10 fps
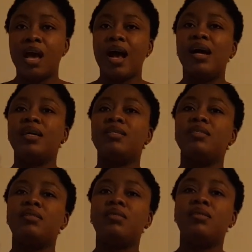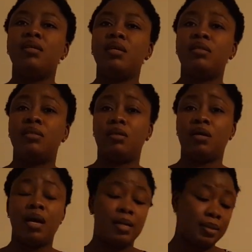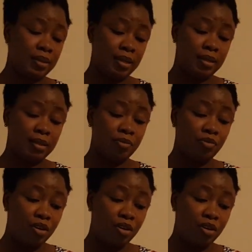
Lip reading: as is the